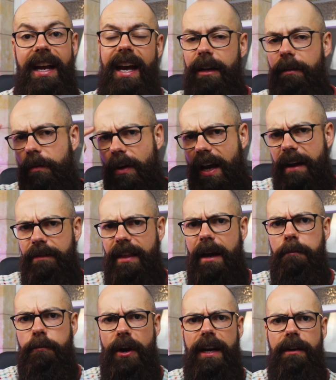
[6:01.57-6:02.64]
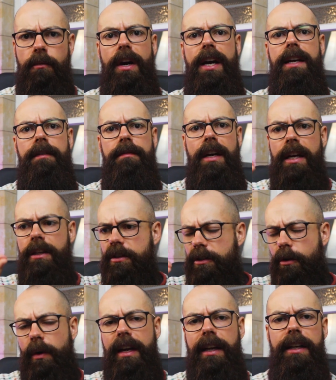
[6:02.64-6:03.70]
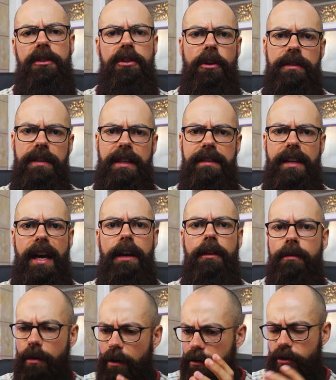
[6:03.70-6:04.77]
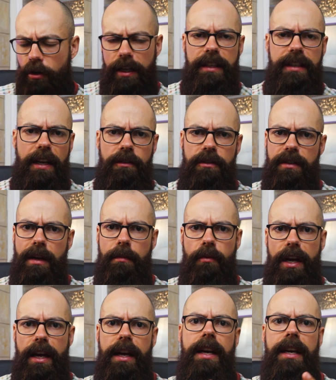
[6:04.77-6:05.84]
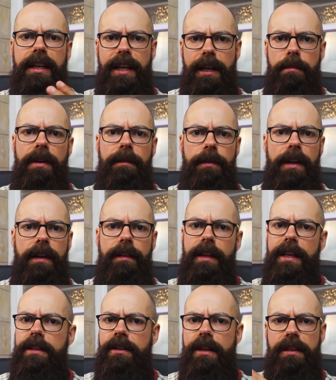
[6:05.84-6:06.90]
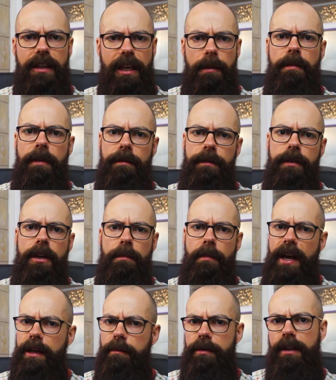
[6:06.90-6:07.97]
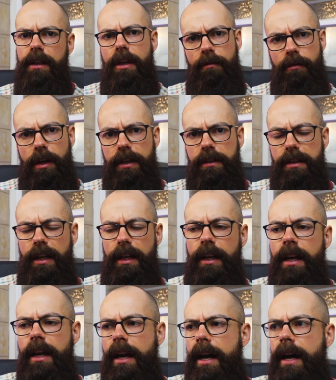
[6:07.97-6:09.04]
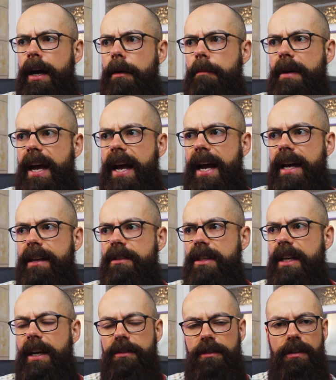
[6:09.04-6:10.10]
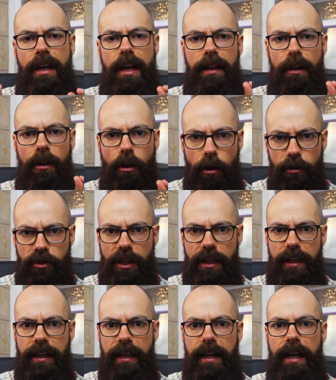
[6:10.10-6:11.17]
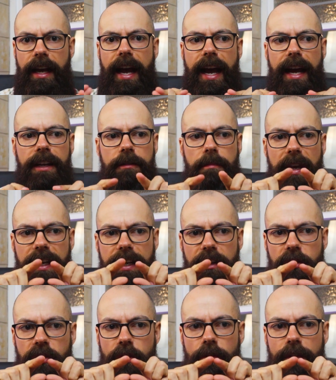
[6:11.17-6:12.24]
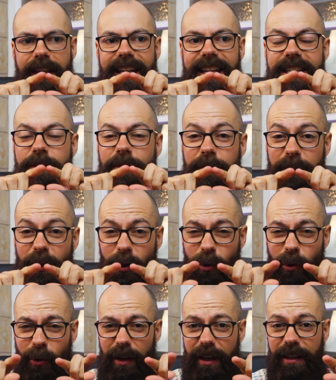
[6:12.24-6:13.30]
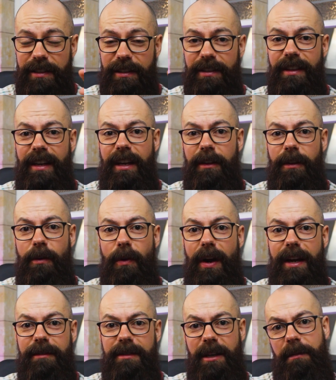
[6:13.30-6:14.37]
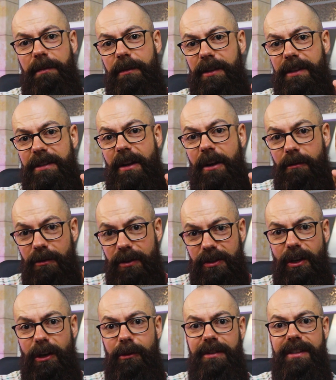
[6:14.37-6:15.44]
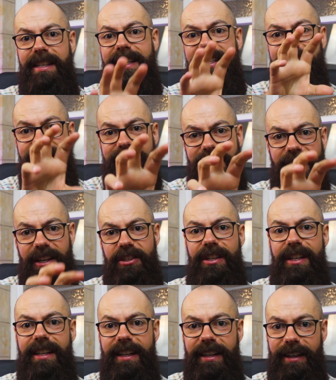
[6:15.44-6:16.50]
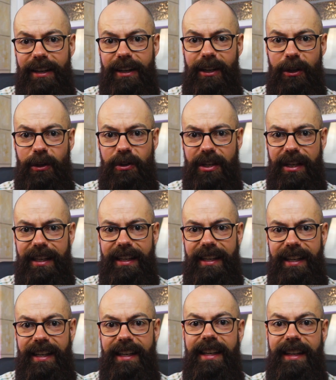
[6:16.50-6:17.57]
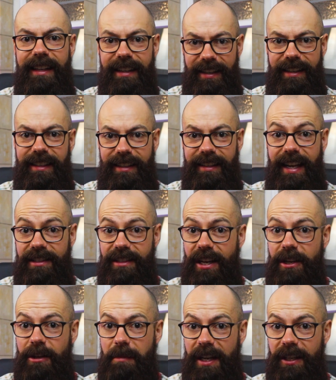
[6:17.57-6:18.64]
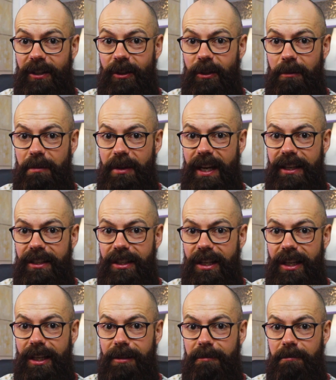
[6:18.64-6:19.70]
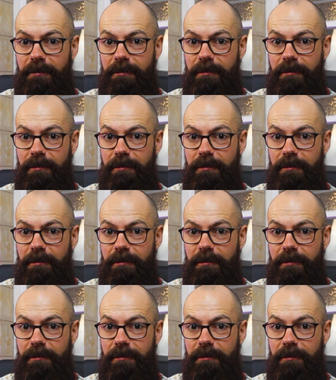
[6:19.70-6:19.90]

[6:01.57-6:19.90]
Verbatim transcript: And if you have that brainwave, just quickly jot it down. Jot it down somewhere, keep it for your thesis, keep it for your paper that you're writing. Um, and yes, logic and making sure that it is flawless throughout different results, discussion, conclusion that's how you make a good PhD.